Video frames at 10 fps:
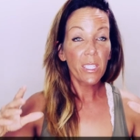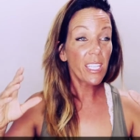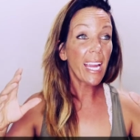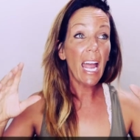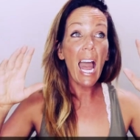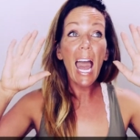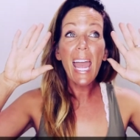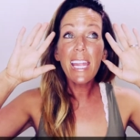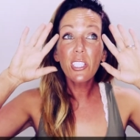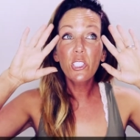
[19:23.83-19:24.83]
Like
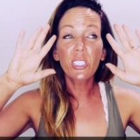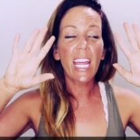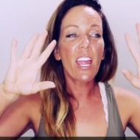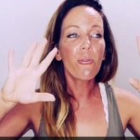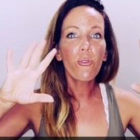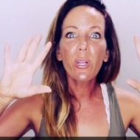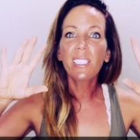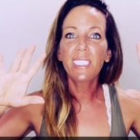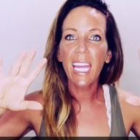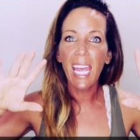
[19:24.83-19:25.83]
I just every
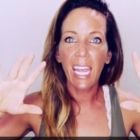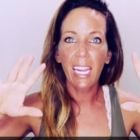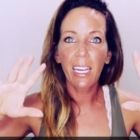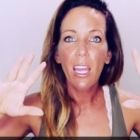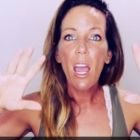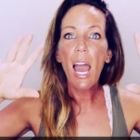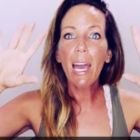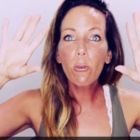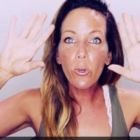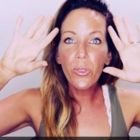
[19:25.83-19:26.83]
day
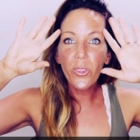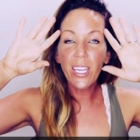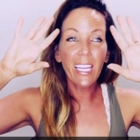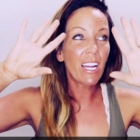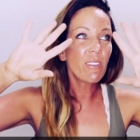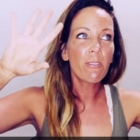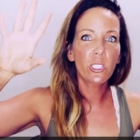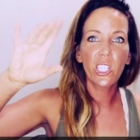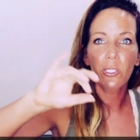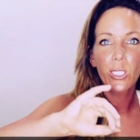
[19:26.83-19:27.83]
I would think, and I've never
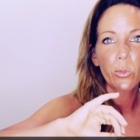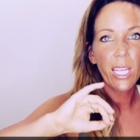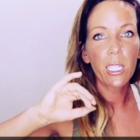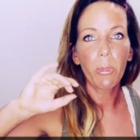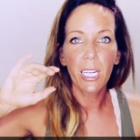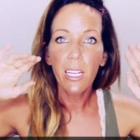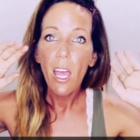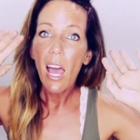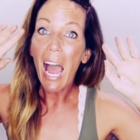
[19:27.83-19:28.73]
shared this with anybody,